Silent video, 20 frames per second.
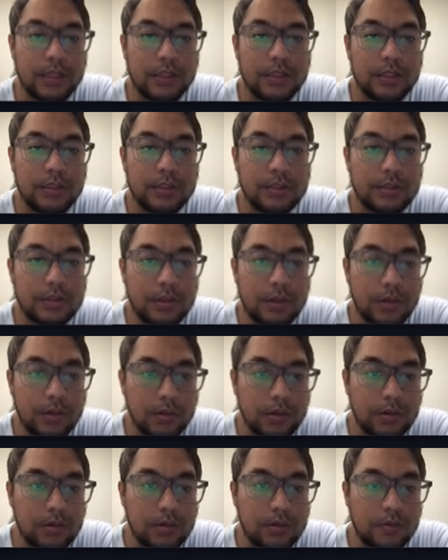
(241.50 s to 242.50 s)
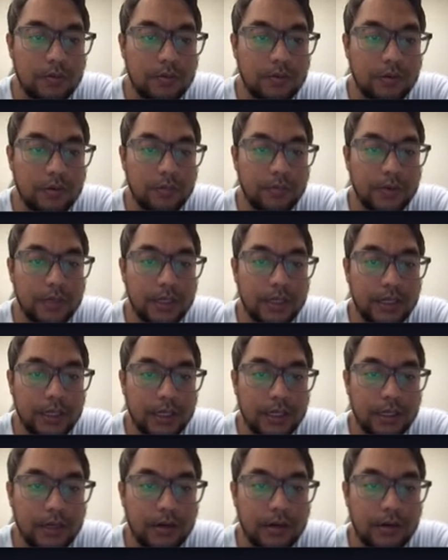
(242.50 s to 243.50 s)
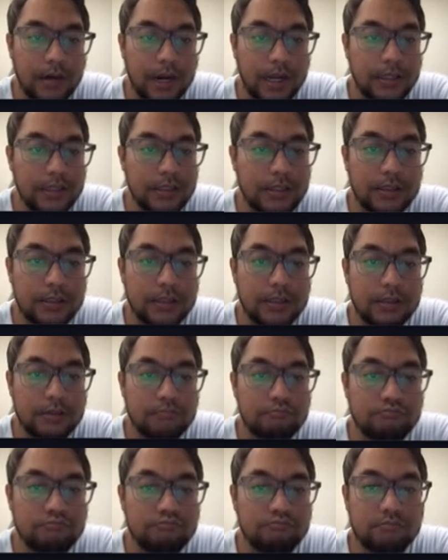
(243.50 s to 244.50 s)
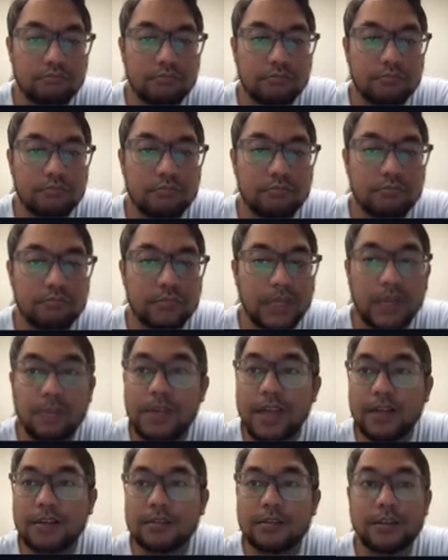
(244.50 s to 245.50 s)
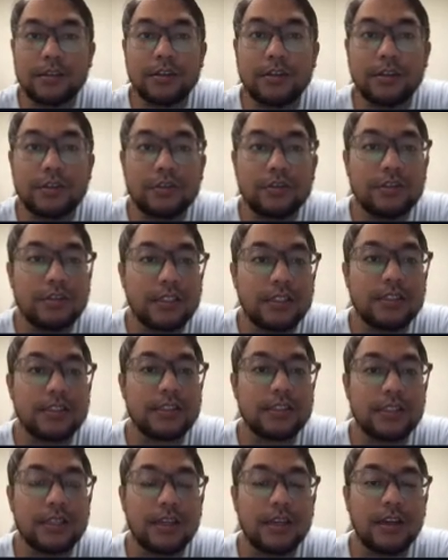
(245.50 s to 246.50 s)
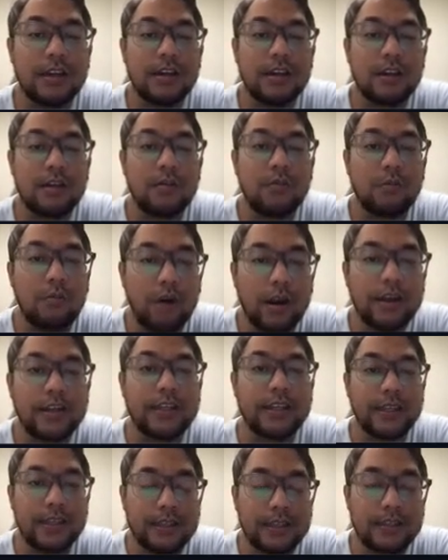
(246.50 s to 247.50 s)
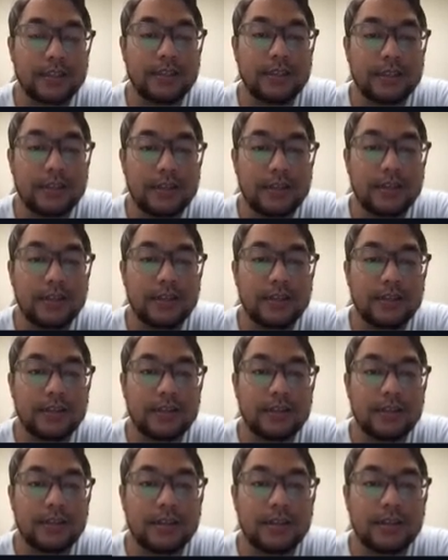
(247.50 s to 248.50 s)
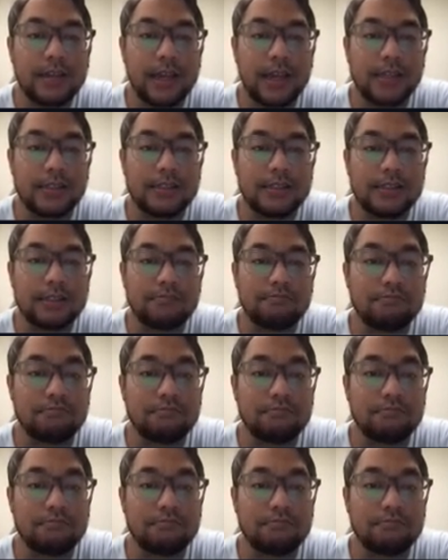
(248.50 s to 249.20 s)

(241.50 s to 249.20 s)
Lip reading: So from here, I just can use this writing as